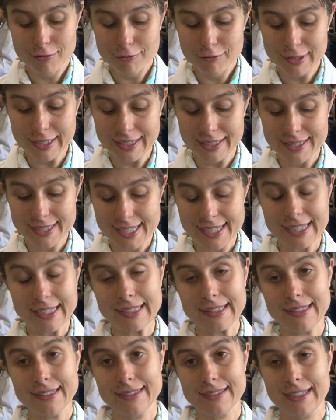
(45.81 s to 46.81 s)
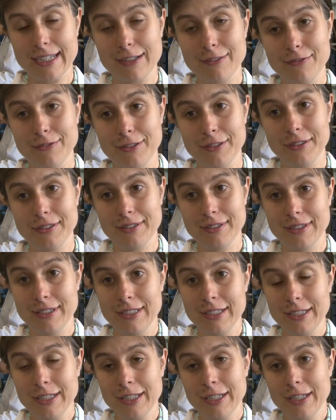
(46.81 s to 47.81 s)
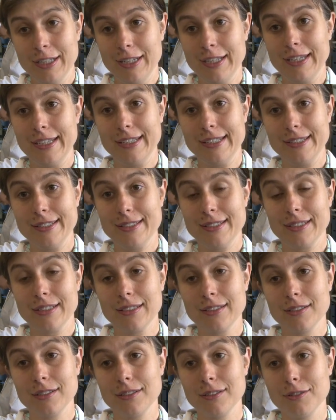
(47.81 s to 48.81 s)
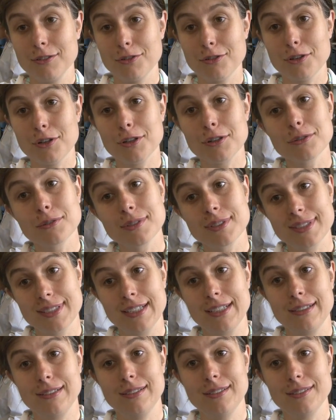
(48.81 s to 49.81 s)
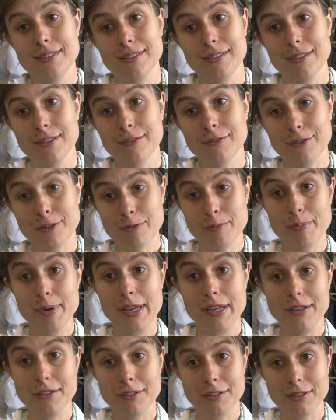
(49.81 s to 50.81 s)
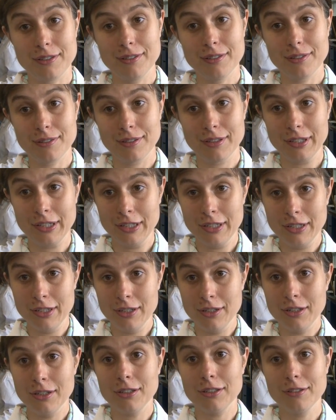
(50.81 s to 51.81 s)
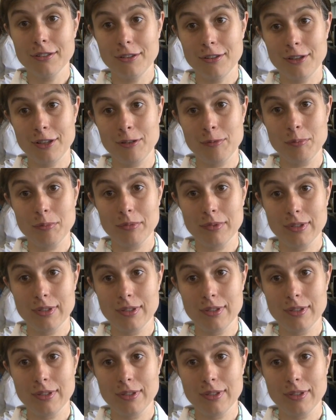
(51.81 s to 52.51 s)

We can take these scaffolds and grow cells from patients on them